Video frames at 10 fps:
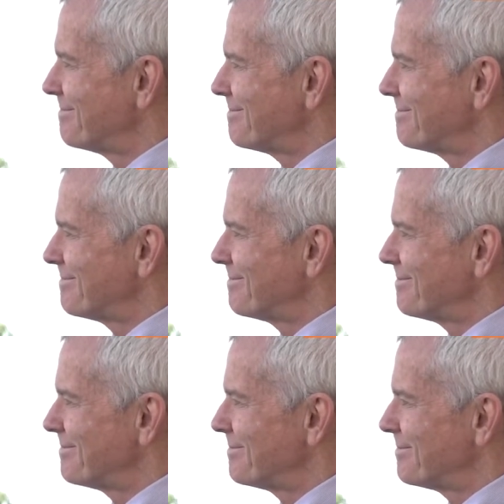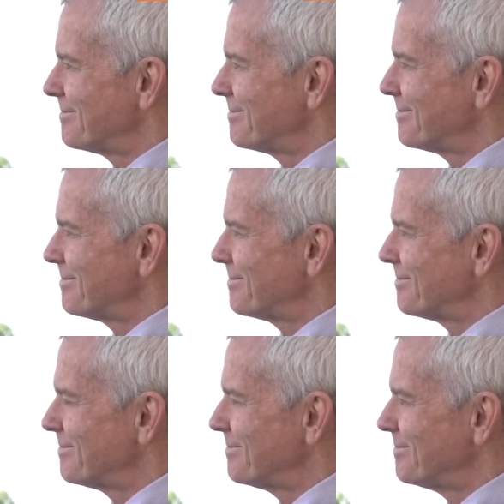
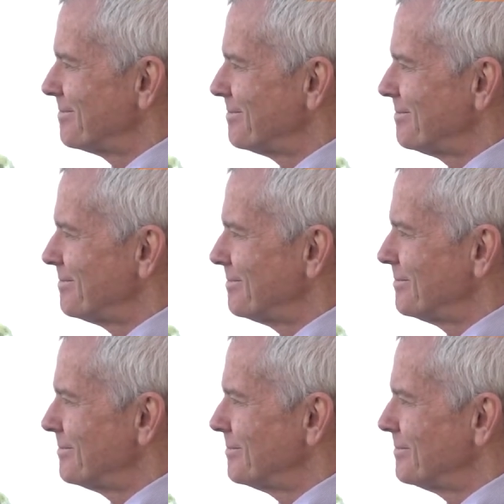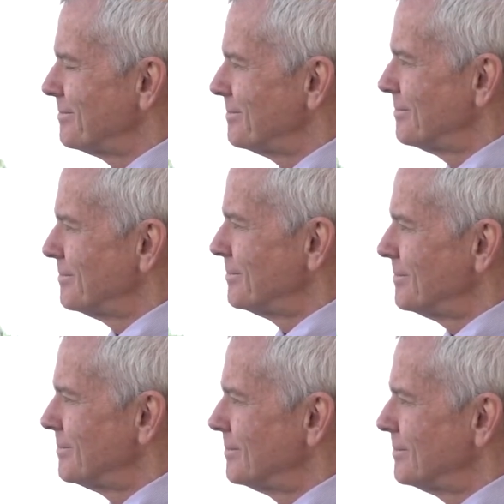
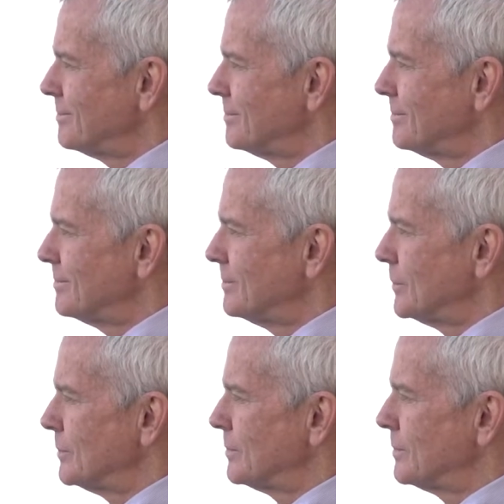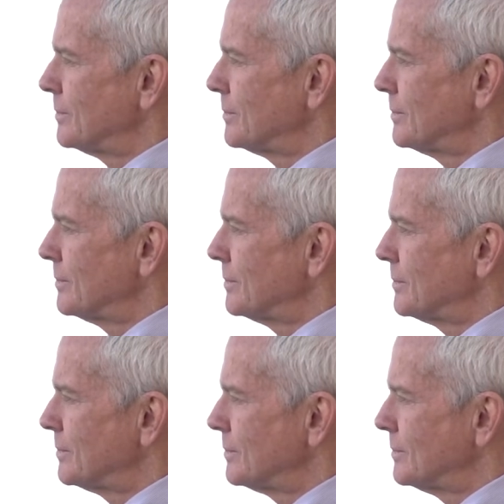
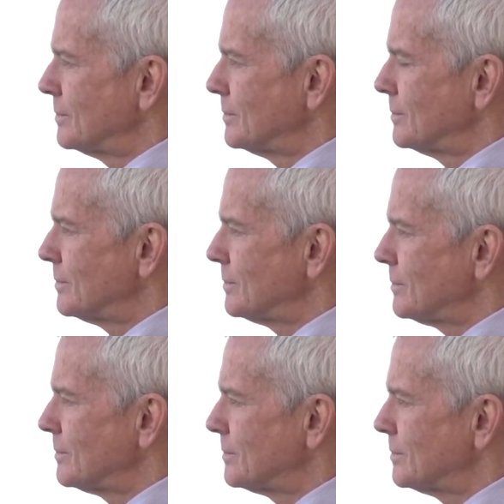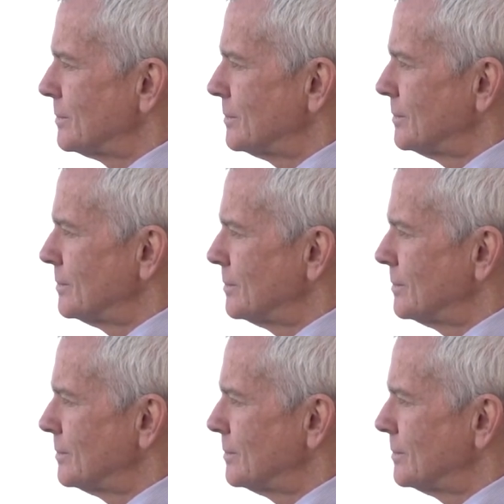No words are spoken by the person on screen.